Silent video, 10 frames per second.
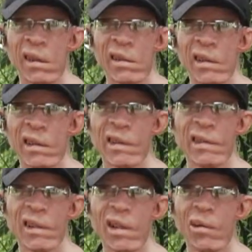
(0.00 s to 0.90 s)
and this
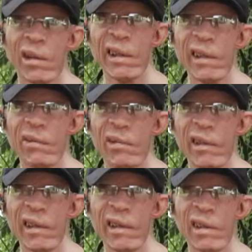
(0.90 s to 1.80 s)
is Lyric
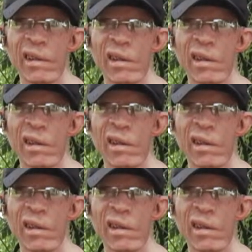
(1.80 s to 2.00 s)
DVD.